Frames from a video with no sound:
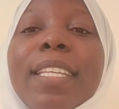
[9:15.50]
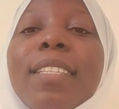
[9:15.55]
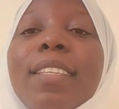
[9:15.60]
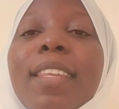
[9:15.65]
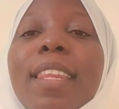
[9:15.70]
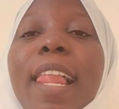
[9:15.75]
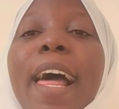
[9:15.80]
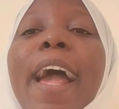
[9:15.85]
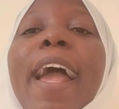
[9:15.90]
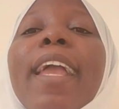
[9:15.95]

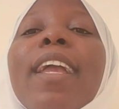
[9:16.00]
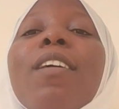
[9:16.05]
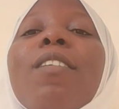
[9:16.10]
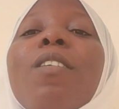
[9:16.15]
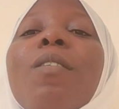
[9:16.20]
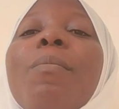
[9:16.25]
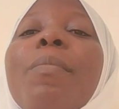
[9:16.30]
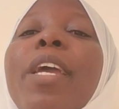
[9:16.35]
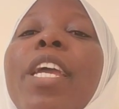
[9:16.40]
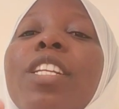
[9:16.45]
like,
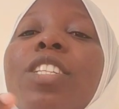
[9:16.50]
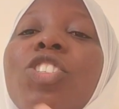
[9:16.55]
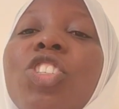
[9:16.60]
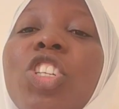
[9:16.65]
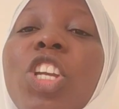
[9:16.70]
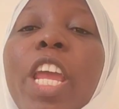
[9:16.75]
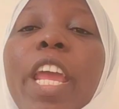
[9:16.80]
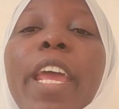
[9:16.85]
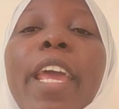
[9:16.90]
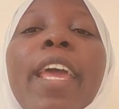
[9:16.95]
comment,
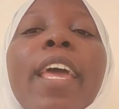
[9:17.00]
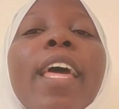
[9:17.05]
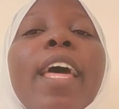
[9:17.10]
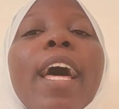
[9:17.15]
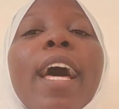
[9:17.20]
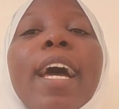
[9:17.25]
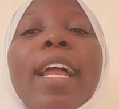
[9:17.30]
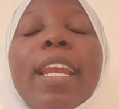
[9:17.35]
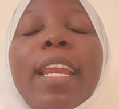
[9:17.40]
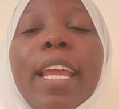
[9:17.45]
share,
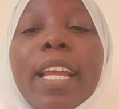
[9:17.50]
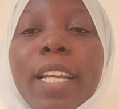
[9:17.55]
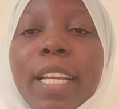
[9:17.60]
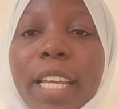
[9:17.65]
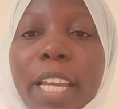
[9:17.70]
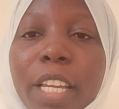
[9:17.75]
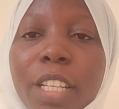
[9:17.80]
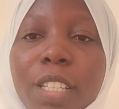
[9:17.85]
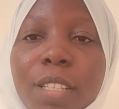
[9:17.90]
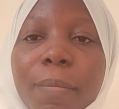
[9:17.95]
and
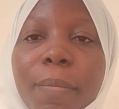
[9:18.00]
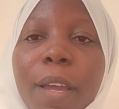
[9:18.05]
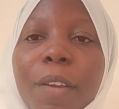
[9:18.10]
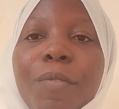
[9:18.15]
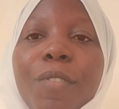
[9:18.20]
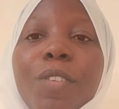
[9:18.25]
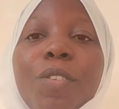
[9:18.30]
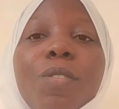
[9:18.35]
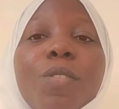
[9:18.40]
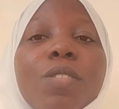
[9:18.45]
engage in my
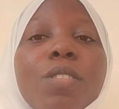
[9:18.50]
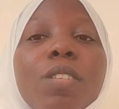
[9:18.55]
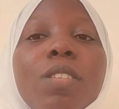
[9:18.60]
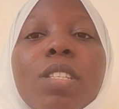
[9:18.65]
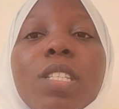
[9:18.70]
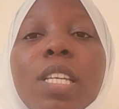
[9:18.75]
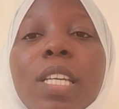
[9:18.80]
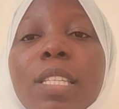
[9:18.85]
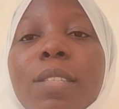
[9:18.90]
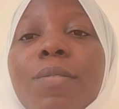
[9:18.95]
video. So
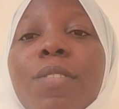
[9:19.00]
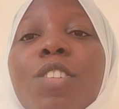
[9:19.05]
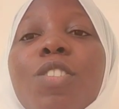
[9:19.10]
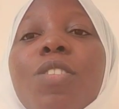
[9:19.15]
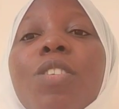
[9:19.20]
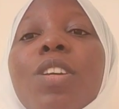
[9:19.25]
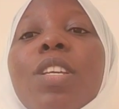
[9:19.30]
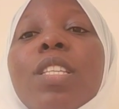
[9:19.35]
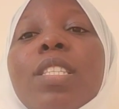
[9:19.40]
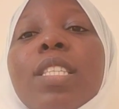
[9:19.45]
this
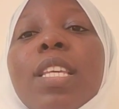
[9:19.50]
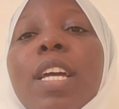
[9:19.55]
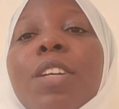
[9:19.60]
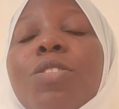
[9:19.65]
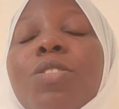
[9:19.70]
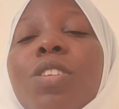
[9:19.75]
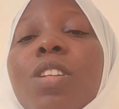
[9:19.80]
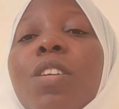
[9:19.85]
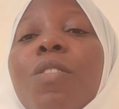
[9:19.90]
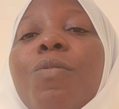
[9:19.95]
video is
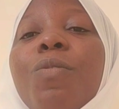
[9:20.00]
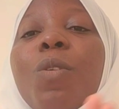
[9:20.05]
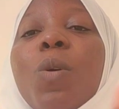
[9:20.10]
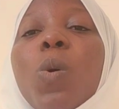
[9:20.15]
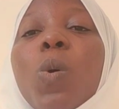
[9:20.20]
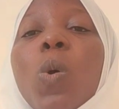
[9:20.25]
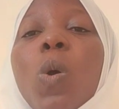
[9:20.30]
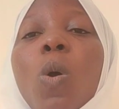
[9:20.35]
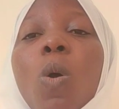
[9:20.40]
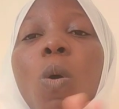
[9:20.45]
actually
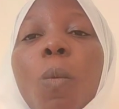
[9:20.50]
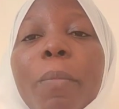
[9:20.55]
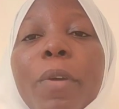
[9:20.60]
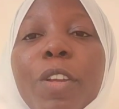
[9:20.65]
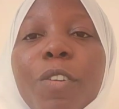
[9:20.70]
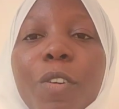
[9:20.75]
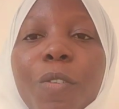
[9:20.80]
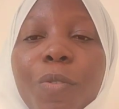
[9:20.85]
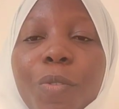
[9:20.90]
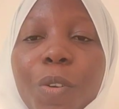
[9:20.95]
for
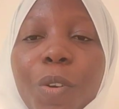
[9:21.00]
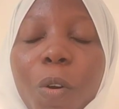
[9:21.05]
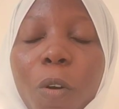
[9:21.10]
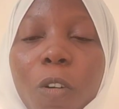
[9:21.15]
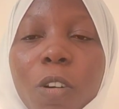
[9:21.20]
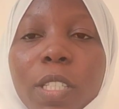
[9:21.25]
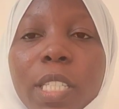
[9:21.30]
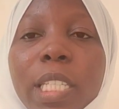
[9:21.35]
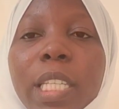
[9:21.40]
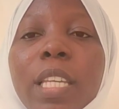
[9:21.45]
midwifery
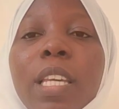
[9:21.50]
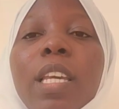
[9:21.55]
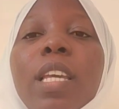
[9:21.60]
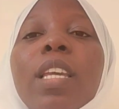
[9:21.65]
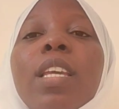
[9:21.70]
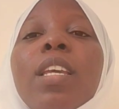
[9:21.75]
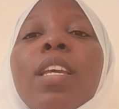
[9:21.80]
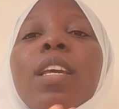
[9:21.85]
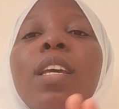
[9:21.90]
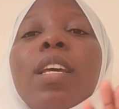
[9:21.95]

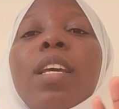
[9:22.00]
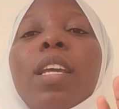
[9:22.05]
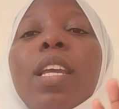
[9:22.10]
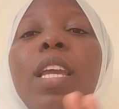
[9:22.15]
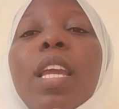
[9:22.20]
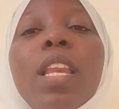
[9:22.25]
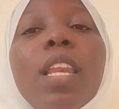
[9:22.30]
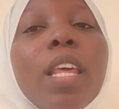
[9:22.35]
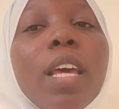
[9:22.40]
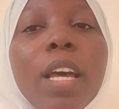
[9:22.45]
OSCE
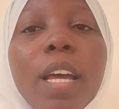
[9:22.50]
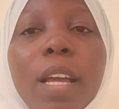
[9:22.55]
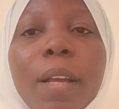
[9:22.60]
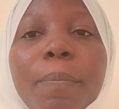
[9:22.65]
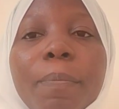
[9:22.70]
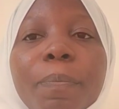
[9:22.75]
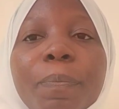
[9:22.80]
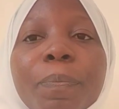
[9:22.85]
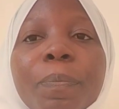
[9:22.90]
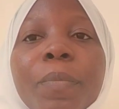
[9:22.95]
in
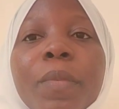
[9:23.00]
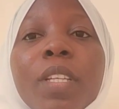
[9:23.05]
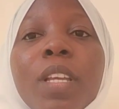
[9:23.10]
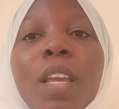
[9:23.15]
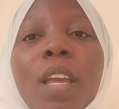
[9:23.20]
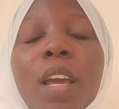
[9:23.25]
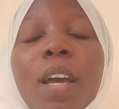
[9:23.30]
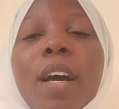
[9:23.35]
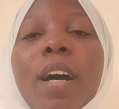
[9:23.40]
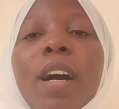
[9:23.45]
the
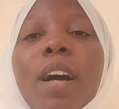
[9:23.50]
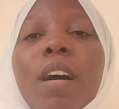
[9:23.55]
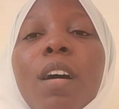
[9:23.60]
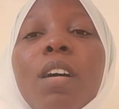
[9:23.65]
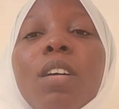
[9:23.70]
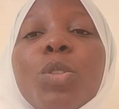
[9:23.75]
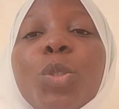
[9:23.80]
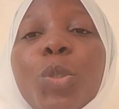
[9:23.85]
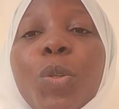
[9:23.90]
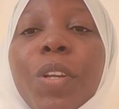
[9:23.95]

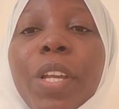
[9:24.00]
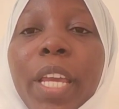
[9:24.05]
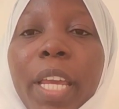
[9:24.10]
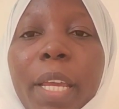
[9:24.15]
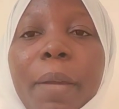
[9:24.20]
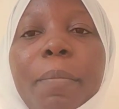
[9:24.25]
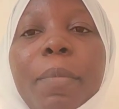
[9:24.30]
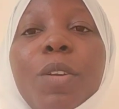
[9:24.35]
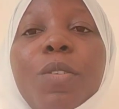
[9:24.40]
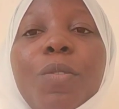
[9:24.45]

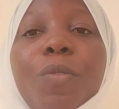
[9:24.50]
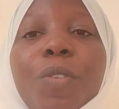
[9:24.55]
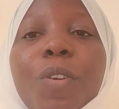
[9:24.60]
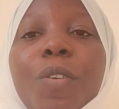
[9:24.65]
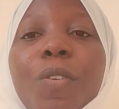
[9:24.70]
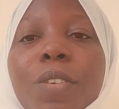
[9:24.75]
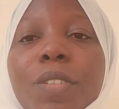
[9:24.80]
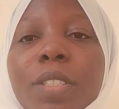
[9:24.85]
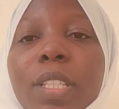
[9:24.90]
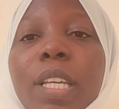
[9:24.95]
UK,
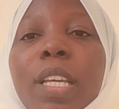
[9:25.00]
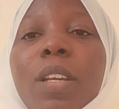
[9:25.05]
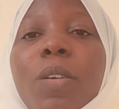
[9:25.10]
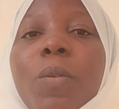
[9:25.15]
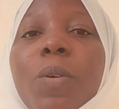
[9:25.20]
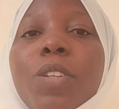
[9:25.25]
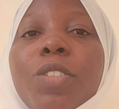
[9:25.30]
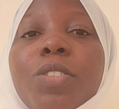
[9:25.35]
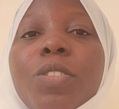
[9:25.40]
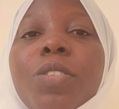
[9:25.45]
midwifery OSCE
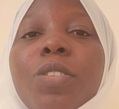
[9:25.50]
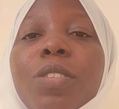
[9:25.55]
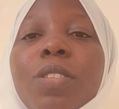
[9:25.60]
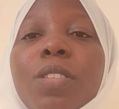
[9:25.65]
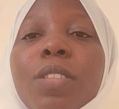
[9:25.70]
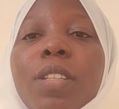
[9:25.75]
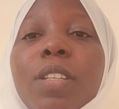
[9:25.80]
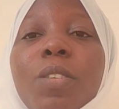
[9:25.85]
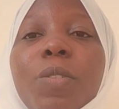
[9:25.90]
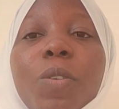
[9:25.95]

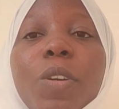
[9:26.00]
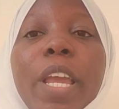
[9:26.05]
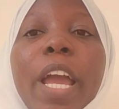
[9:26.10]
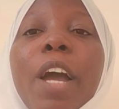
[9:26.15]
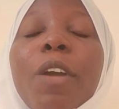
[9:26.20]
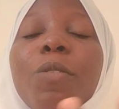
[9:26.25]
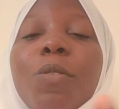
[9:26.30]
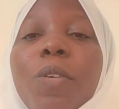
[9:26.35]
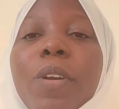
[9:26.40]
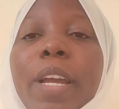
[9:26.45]
questions in
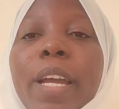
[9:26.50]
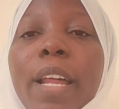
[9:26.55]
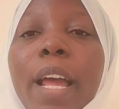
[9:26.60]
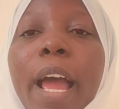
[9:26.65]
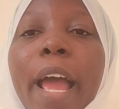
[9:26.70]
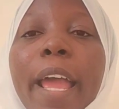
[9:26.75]
UK.